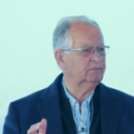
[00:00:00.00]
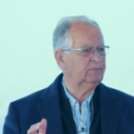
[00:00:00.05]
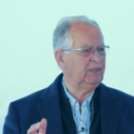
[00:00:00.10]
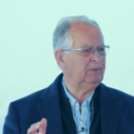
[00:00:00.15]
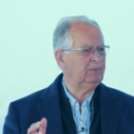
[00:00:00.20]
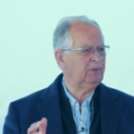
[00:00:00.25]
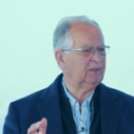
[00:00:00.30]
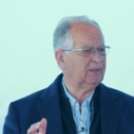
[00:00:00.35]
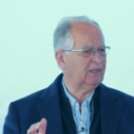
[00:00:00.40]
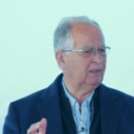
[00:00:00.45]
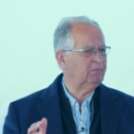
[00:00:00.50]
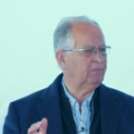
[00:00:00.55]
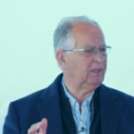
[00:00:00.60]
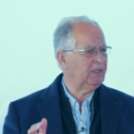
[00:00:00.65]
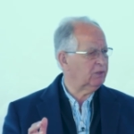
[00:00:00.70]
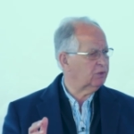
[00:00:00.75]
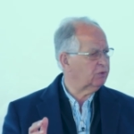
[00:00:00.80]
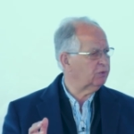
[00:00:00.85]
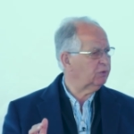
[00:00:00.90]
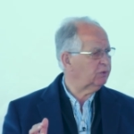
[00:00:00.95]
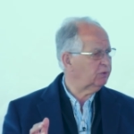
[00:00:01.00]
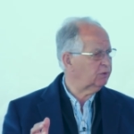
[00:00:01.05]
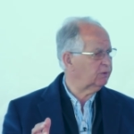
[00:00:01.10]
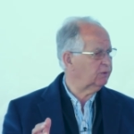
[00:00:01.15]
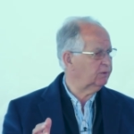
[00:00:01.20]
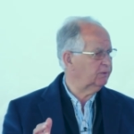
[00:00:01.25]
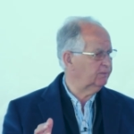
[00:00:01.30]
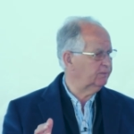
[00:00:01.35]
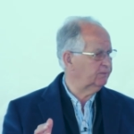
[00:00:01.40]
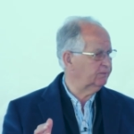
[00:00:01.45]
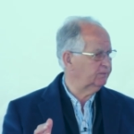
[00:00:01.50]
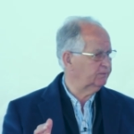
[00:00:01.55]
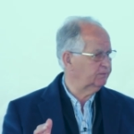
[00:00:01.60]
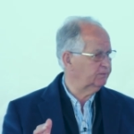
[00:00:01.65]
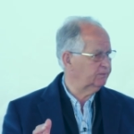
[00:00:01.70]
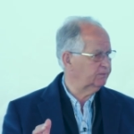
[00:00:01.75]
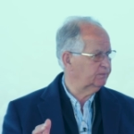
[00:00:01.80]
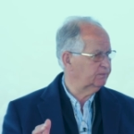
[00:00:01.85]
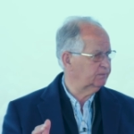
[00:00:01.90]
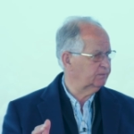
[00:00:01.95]
People can be cruel.
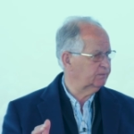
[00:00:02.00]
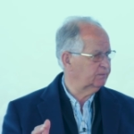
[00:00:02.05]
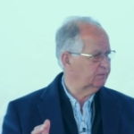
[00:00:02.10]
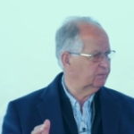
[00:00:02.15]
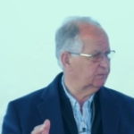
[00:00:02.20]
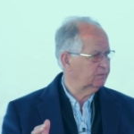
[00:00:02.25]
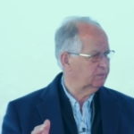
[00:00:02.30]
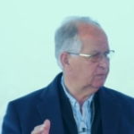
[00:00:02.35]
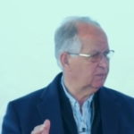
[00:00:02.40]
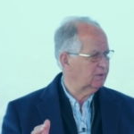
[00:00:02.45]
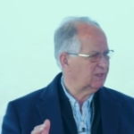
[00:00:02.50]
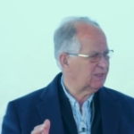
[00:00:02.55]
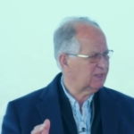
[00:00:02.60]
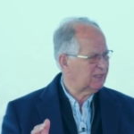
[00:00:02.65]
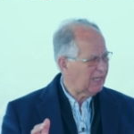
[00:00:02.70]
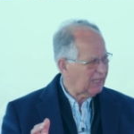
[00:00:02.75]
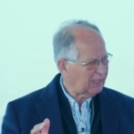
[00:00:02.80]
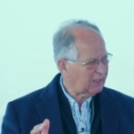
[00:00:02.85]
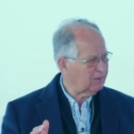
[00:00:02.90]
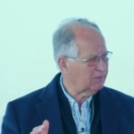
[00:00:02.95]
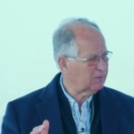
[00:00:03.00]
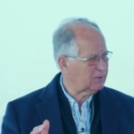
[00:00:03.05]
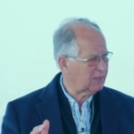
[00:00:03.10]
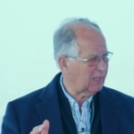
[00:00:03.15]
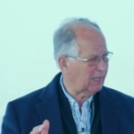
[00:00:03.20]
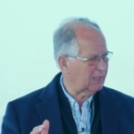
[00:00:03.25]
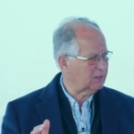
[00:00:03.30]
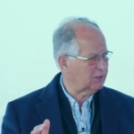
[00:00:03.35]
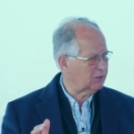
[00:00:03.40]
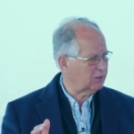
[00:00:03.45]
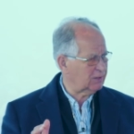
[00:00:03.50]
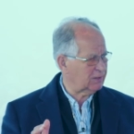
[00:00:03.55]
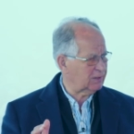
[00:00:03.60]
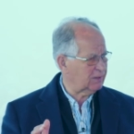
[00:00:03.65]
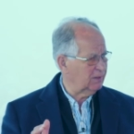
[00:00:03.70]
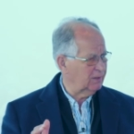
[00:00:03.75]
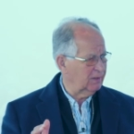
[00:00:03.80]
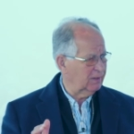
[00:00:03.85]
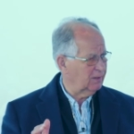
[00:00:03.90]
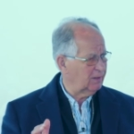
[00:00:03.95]

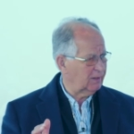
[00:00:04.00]
Circumstances